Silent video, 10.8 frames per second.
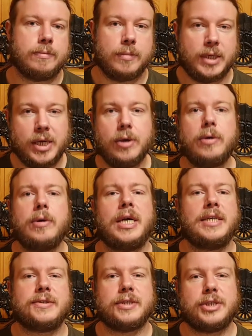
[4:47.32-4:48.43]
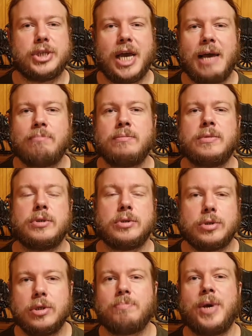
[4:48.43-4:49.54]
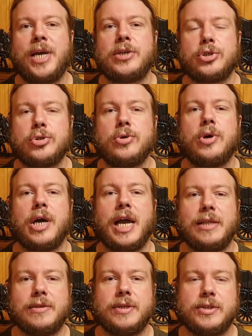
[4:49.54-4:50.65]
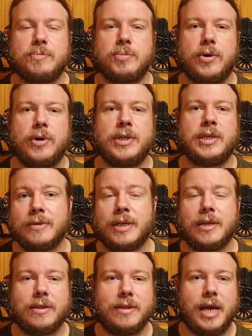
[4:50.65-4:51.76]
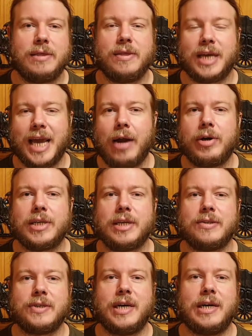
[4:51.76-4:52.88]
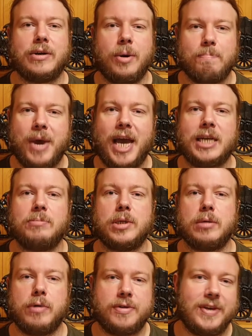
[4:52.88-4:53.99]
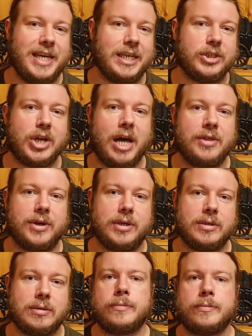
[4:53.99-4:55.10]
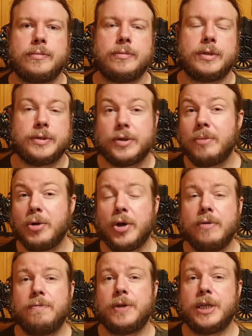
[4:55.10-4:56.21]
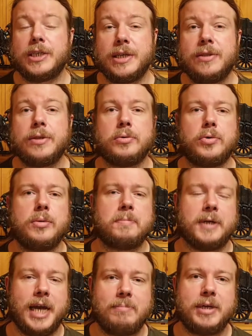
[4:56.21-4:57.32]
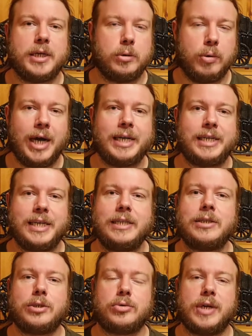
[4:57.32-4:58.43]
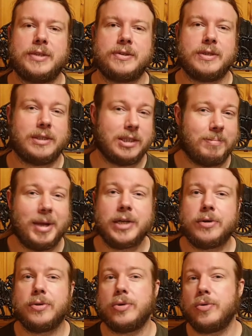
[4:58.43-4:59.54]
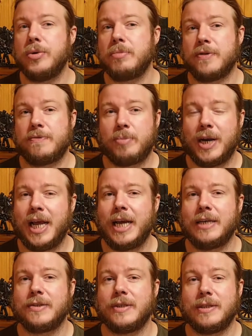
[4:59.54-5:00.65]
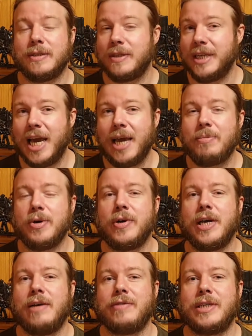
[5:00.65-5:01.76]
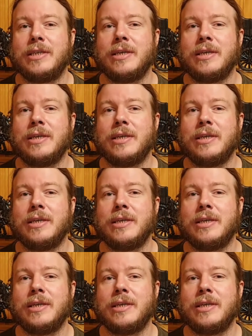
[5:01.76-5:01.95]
You, as the GM, should make sure at this point that the characters are compatible with each other. Some conflict in the group can be quite interesting, depending on the group of players and the game you're having.